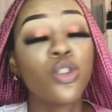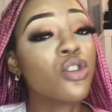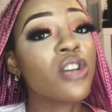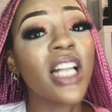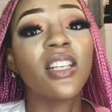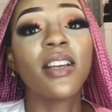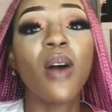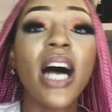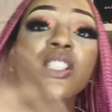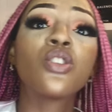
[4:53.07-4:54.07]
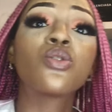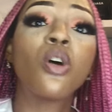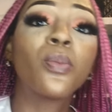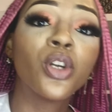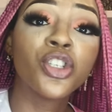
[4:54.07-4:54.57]
Usually they will ask you to
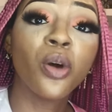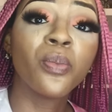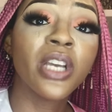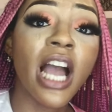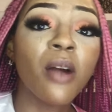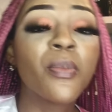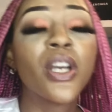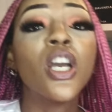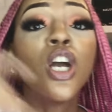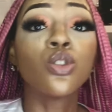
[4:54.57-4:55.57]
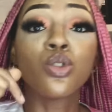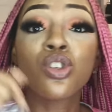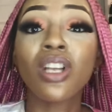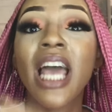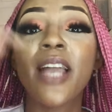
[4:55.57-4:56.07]
upload your BRP to
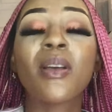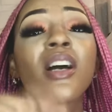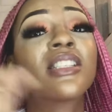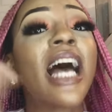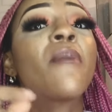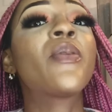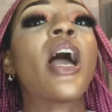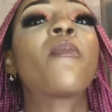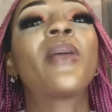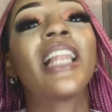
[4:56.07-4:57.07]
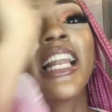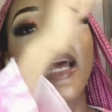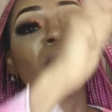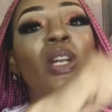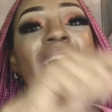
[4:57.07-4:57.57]
show that, because that BRP let
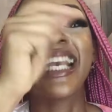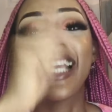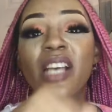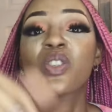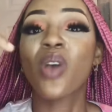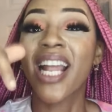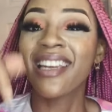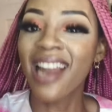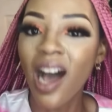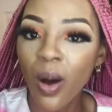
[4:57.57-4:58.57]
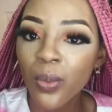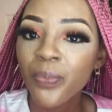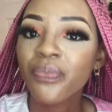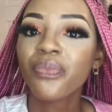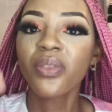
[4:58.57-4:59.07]
them know that yes, you are now
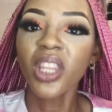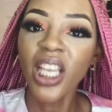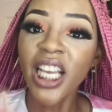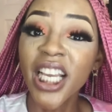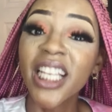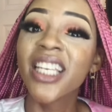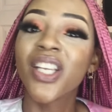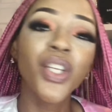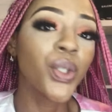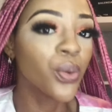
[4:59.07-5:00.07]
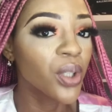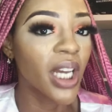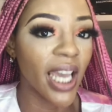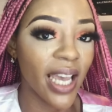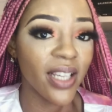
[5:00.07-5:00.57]
in the
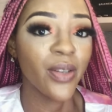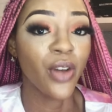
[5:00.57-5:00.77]
UK.